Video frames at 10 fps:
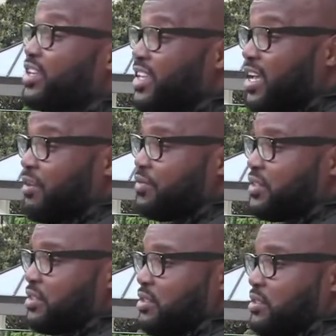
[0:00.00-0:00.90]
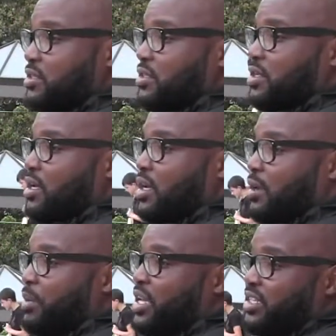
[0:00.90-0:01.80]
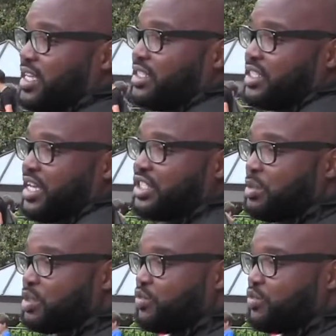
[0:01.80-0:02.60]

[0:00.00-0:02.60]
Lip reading: gifts, because they said she was